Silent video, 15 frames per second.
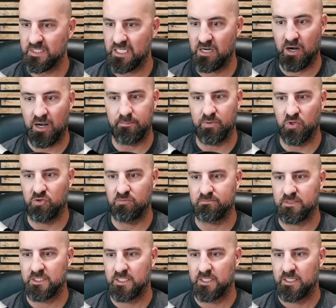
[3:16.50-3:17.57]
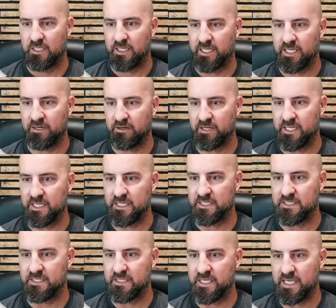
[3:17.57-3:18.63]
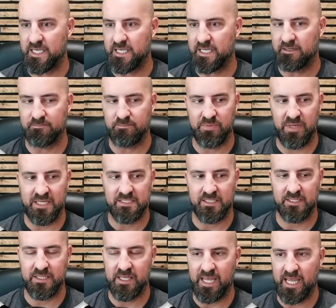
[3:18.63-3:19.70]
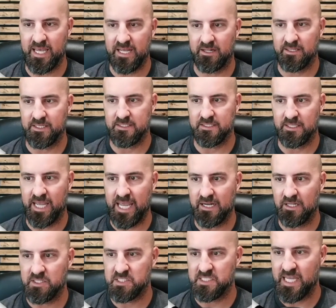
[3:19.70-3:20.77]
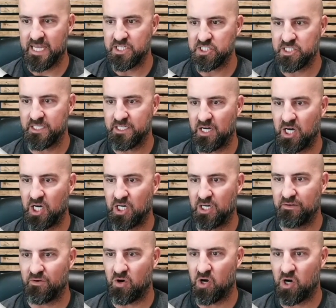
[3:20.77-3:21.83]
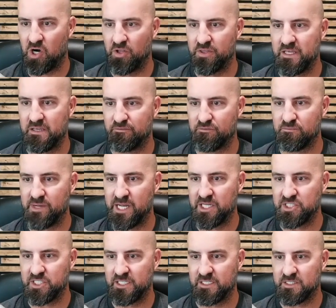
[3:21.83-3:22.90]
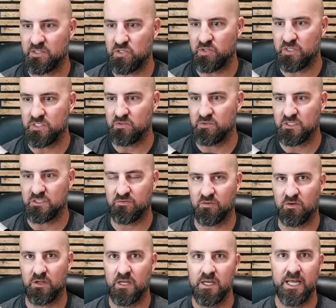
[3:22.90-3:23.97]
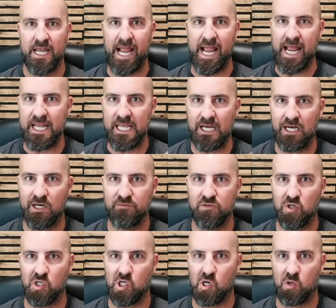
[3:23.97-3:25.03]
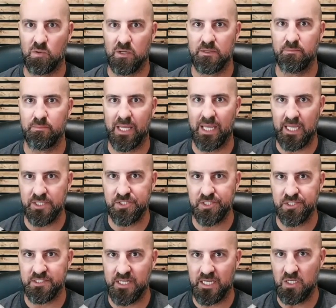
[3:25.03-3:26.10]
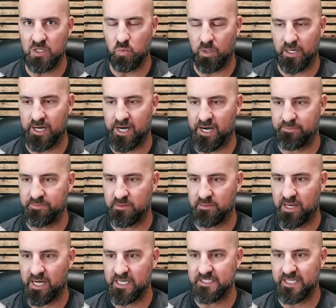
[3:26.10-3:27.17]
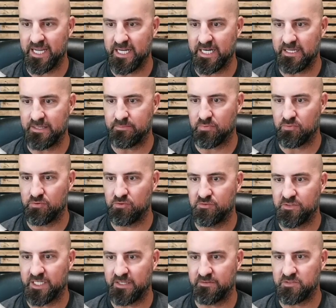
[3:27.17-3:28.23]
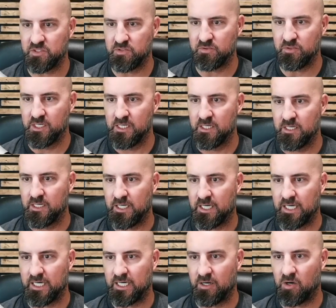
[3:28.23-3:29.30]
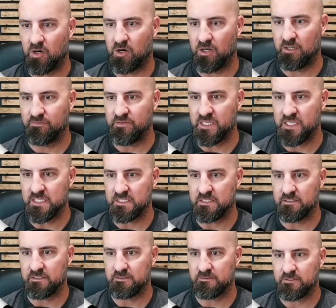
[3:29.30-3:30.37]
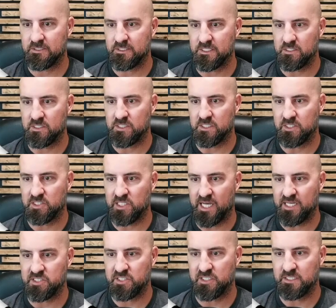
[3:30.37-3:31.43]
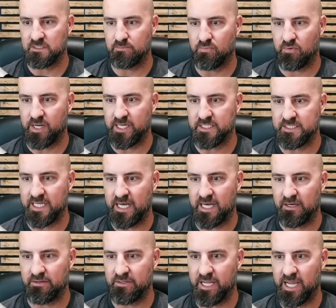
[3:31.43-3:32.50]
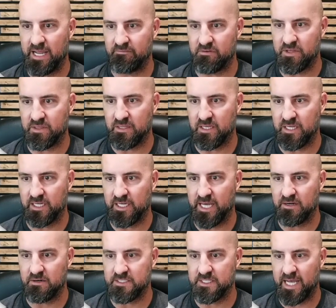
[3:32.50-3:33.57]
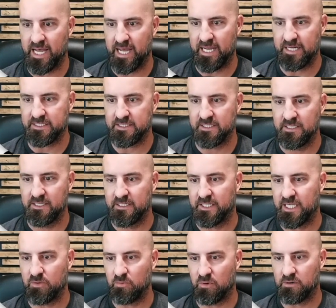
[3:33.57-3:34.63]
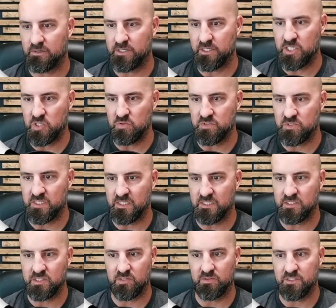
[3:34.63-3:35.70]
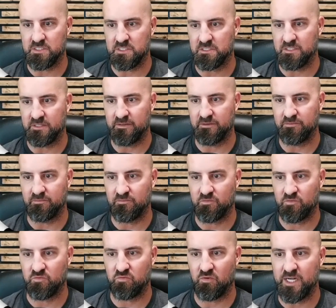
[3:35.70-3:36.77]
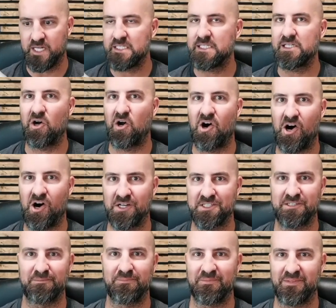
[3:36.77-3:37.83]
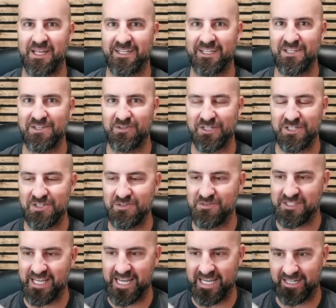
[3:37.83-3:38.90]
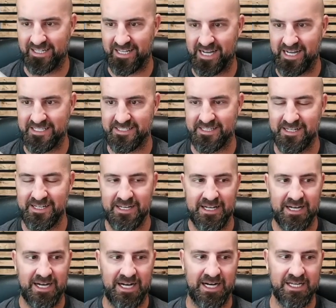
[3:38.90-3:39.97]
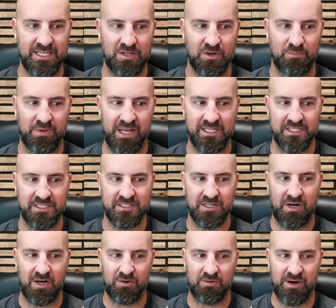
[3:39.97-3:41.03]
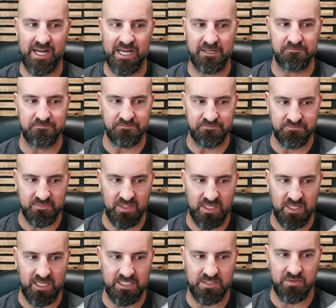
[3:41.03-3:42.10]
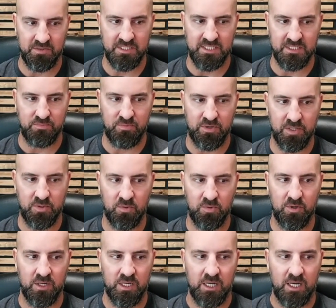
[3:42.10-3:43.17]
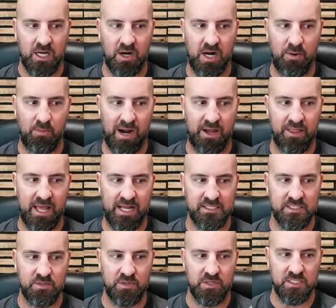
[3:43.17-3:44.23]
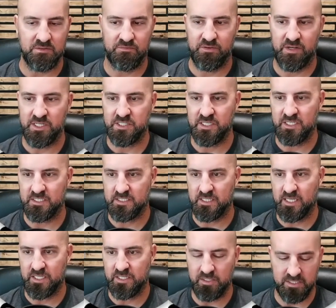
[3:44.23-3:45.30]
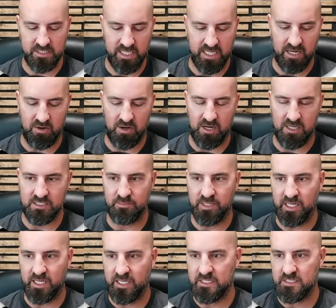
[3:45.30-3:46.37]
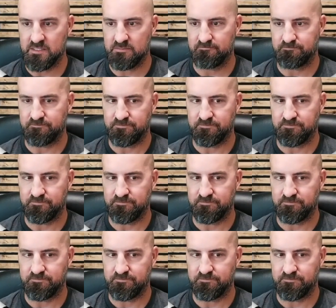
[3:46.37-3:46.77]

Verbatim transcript: All right, boom. Here is the basically the analy analyzation of all the information. So you can do this for any of your current pages that you want to optimize and improve. It gives you uh, all of these suggestions and breaks down everything header tags, keyword usage. So, this is a crazy, awesome thing that you can use to analyze uh, your pages already. Uh, so, this is pretty cool. All right, while that's doing its finishing its thing, you can see how awesome it is.